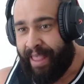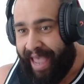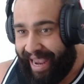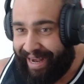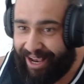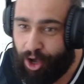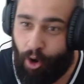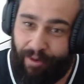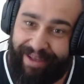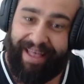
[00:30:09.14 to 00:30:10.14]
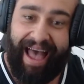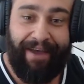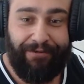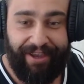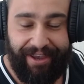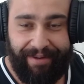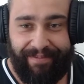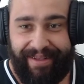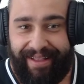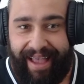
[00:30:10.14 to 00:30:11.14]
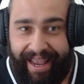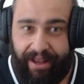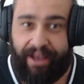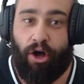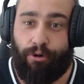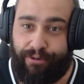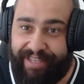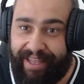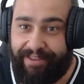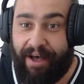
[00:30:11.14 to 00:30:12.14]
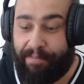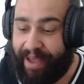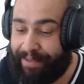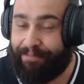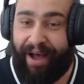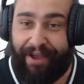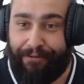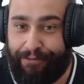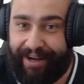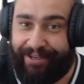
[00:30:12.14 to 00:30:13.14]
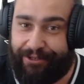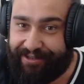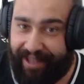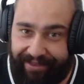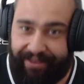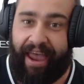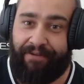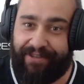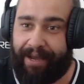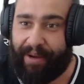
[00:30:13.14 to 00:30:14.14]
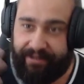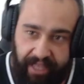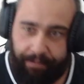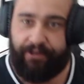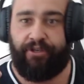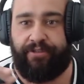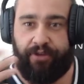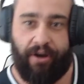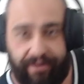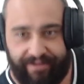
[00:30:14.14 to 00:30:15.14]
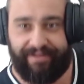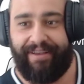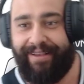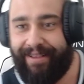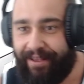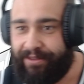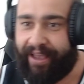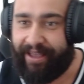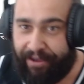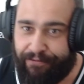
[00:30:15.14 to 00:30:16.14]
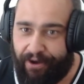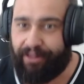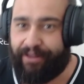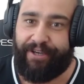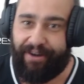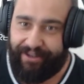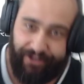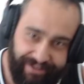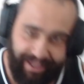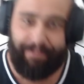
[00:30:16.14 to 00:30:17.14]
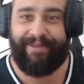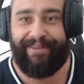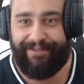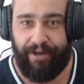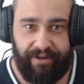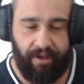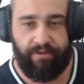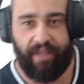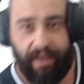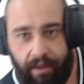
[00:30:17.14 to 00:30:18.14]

And I go in after him. And I go to stand up. And my foot is just not there. Every time I step, it just turns. Like, involuntarily, just stepping, it turns. I was like,